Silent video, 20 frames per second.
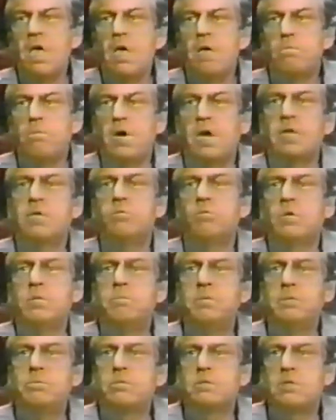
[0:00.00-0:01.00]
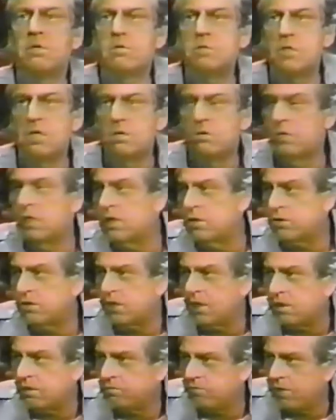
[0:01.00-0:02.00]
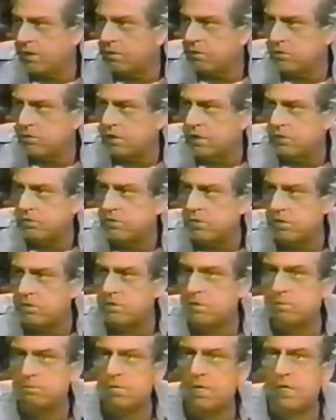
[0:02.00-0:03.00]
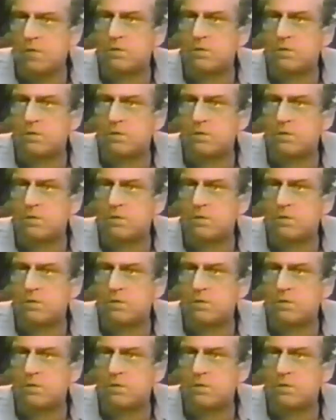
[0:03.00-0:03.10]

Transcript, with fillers: But what people don't know is that the Federal Reserve System has